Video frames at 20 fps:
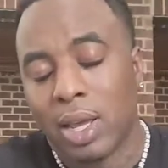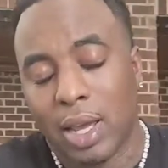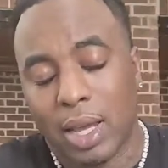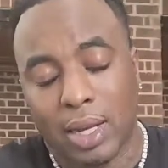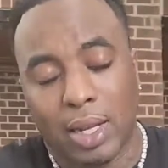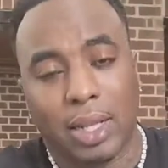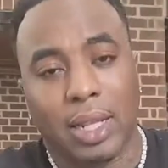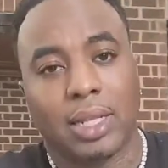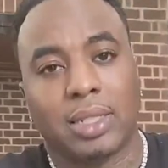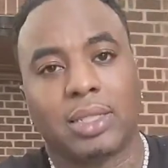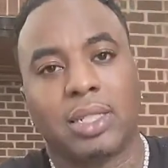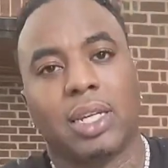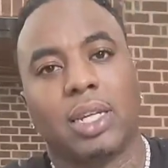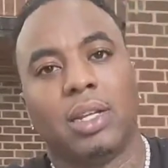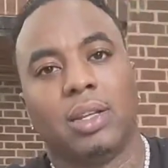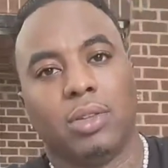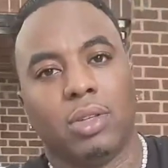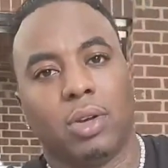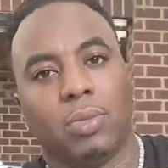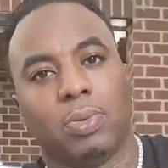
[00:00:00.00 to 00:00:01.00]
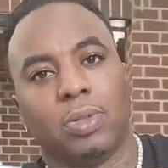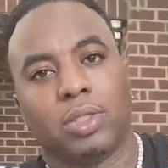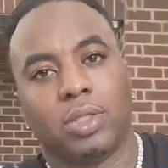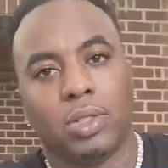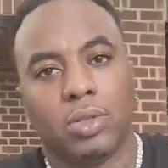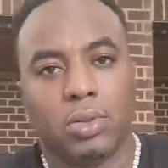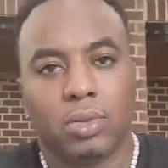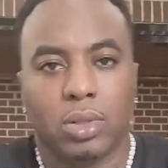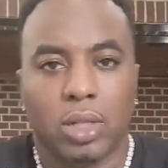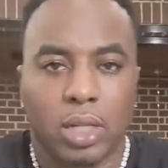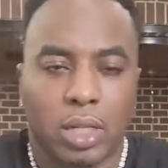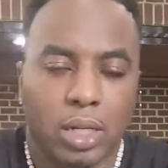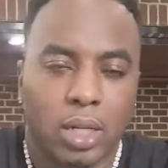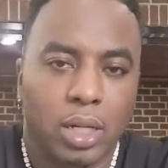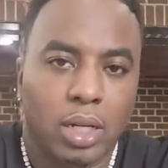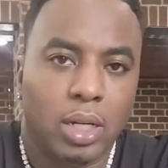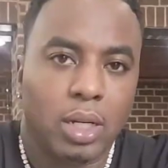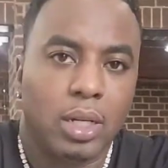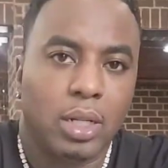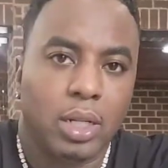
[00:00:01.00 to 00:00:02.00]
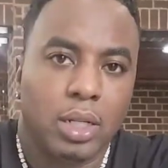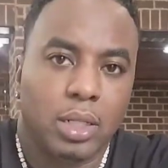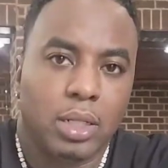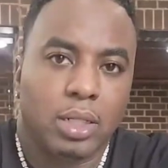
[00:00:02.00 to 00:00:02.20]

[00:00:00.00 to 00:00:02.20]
and then, like I said, in your pursuit and uh,